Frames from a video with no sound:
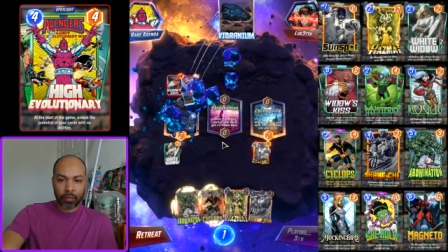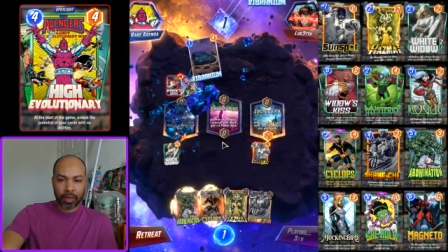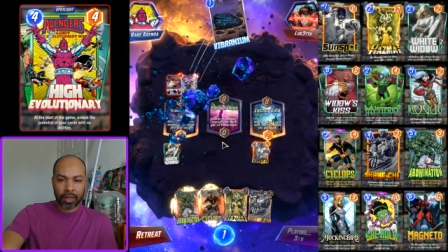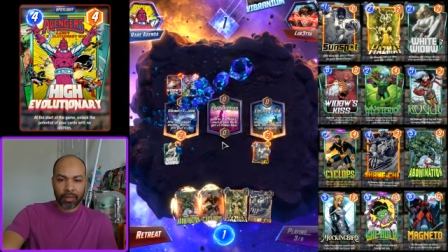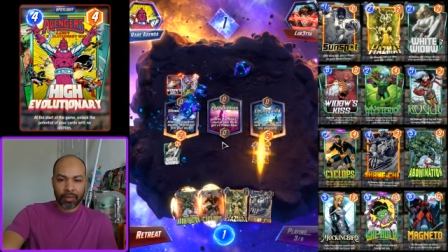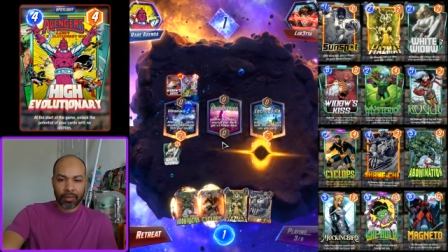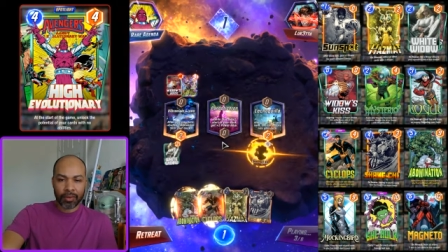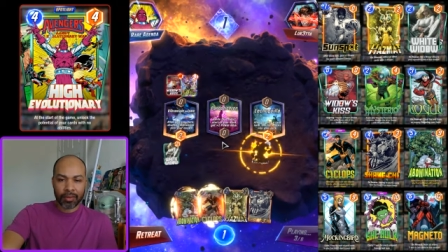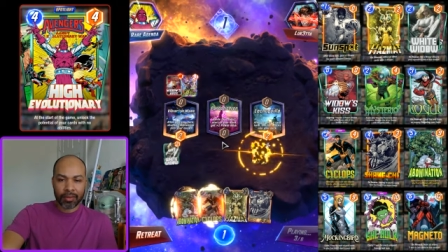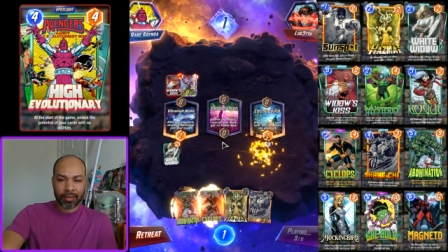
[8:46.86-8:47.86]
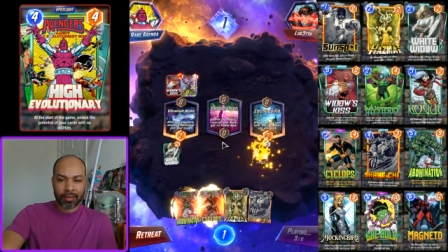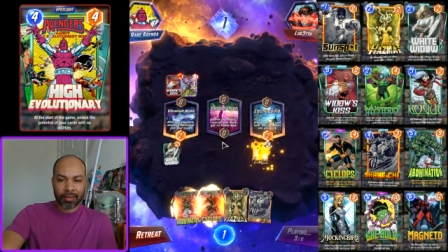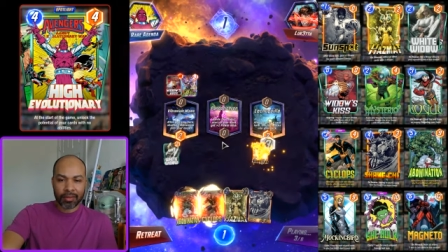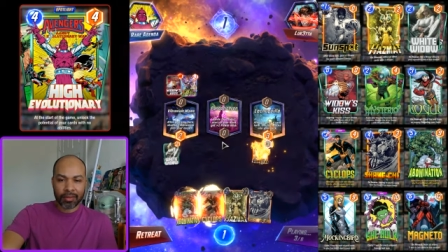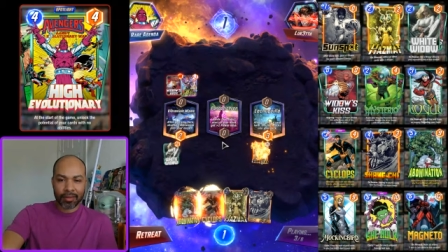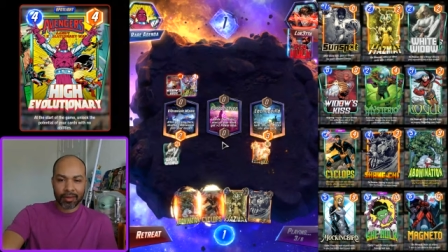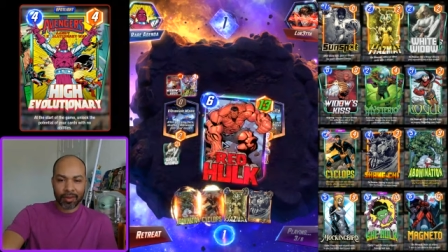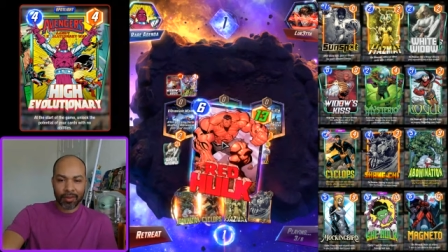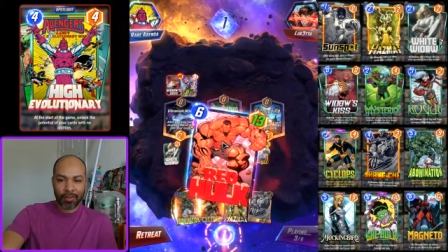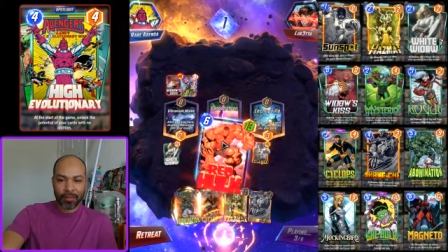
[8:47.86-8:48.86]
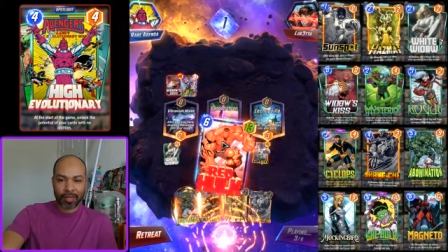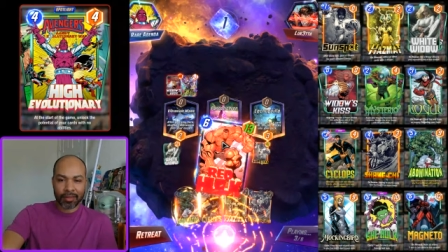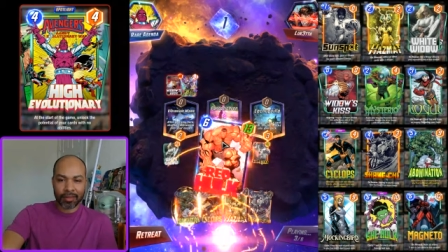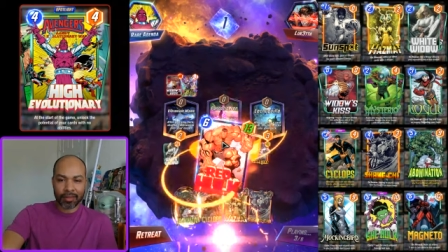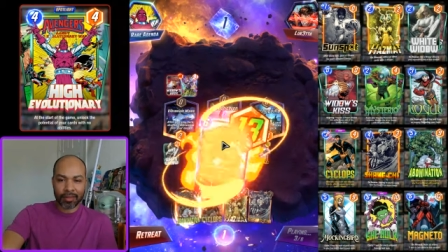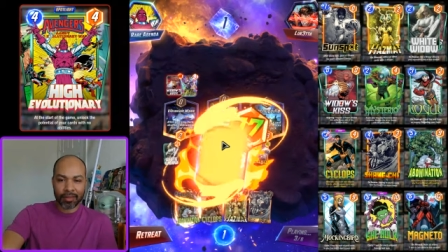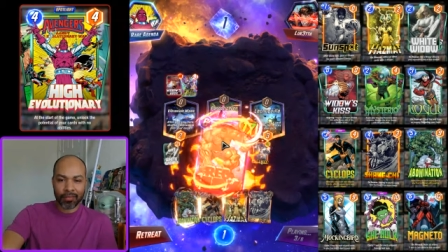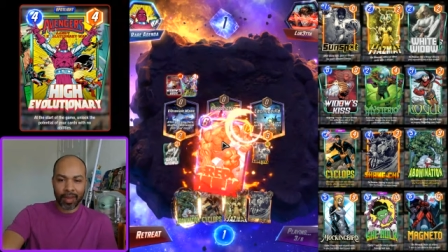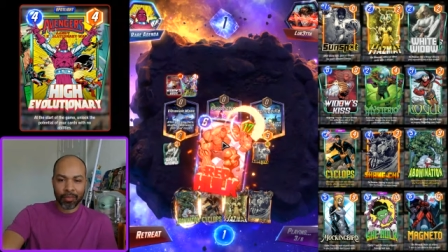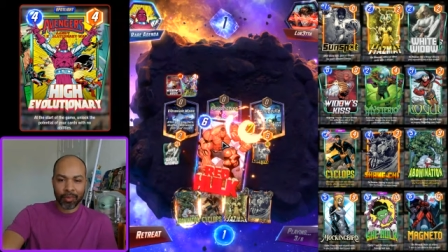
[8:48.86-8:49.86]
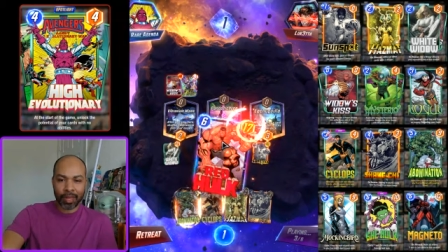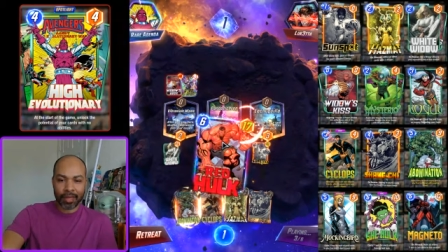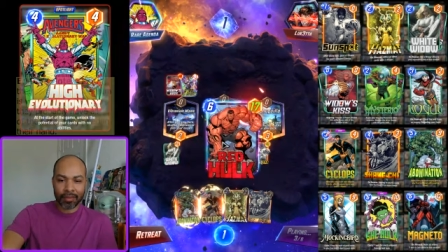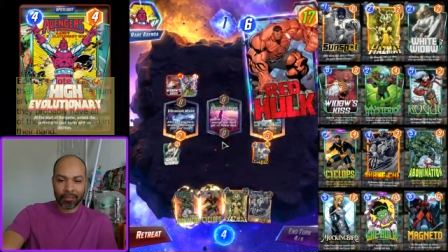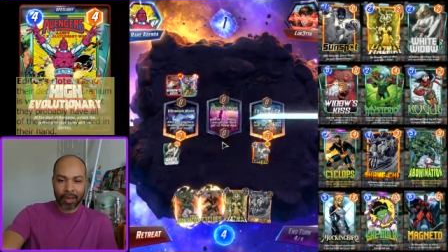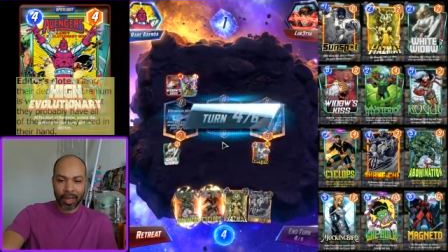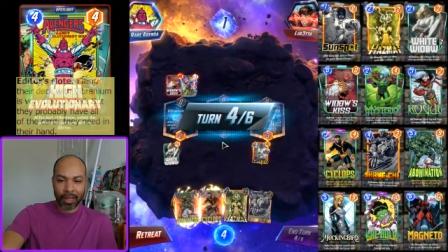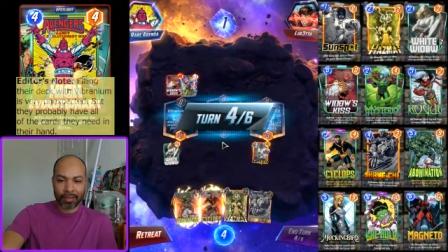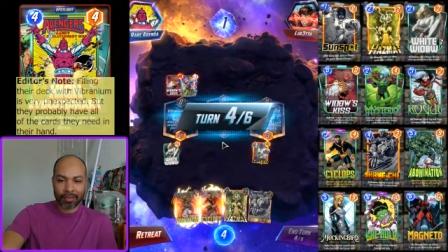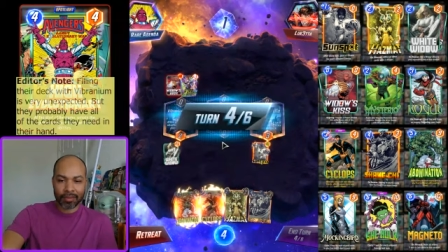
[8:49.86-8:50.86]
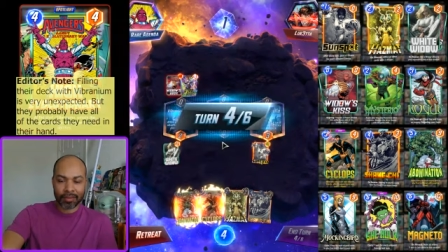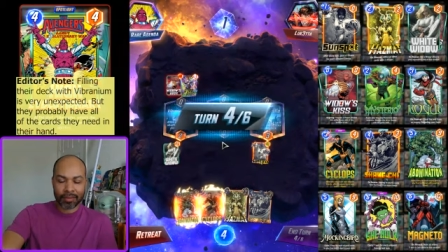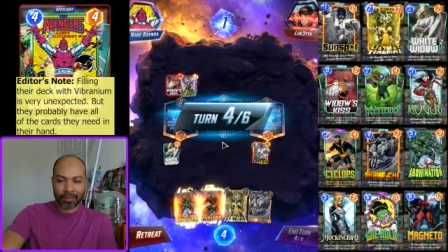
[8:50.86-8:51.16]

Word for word: What in the world? Hope into Vibranium Mines.